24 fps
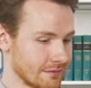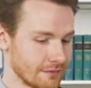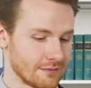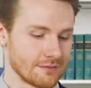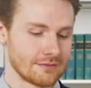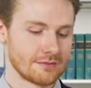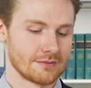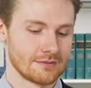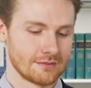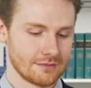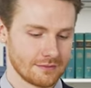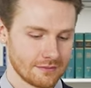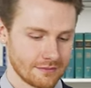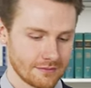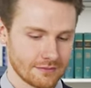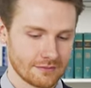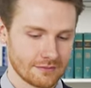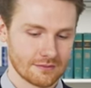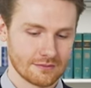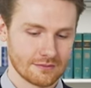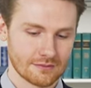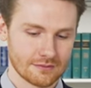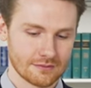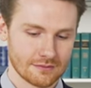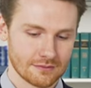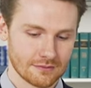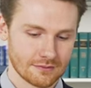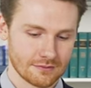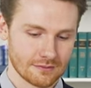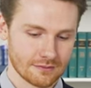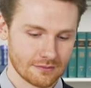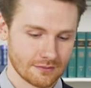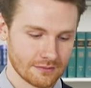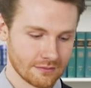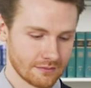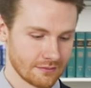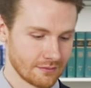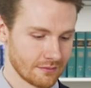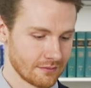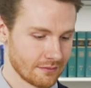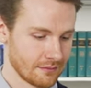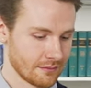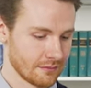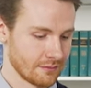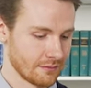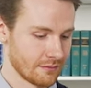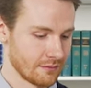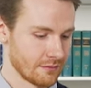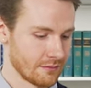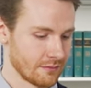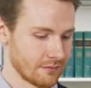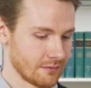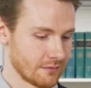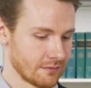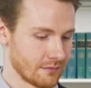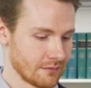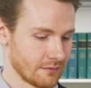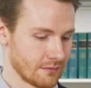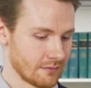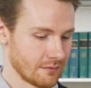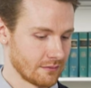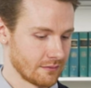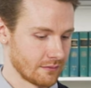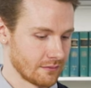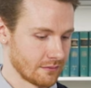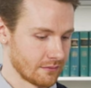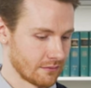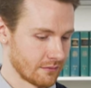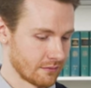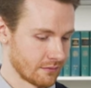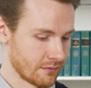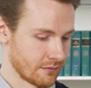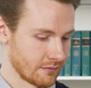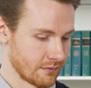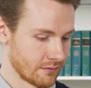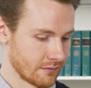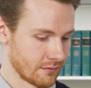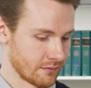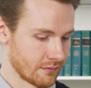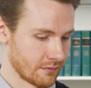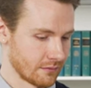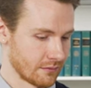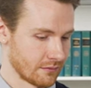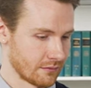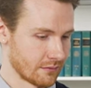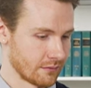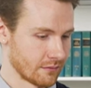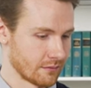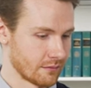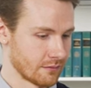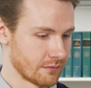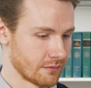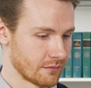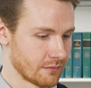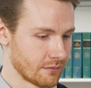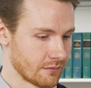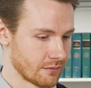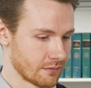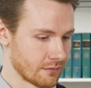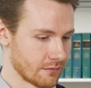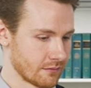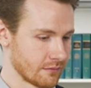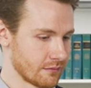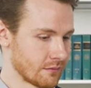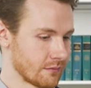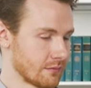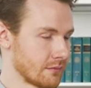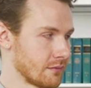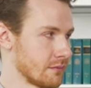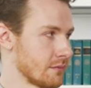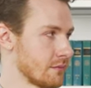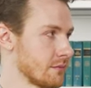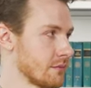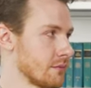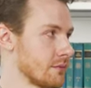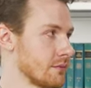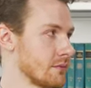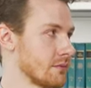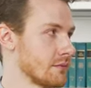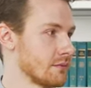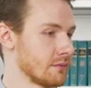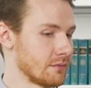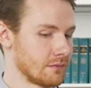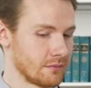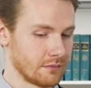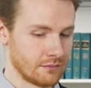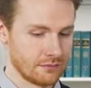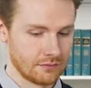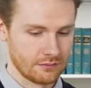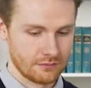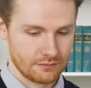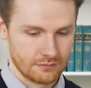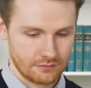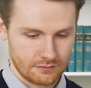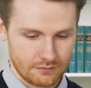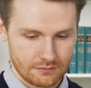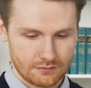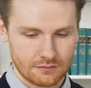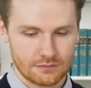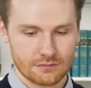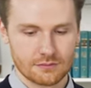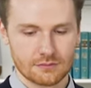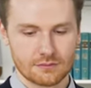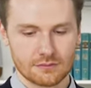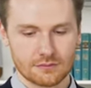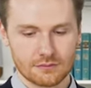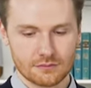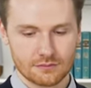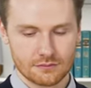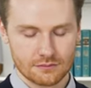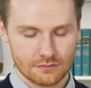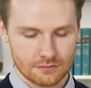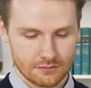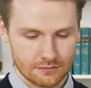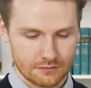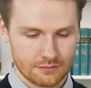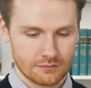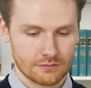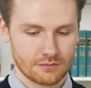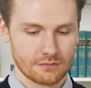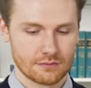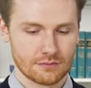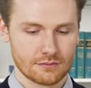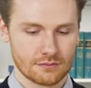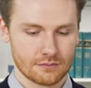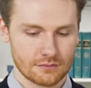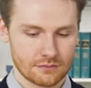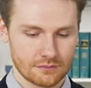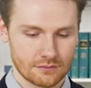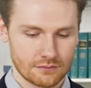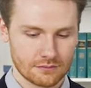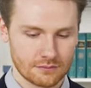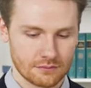The person shown says nothing.